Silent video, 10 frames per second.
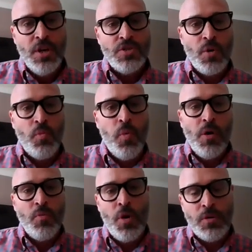So
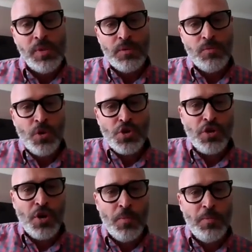what
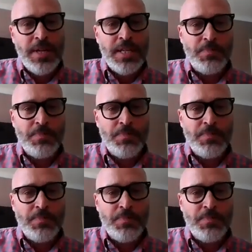should companies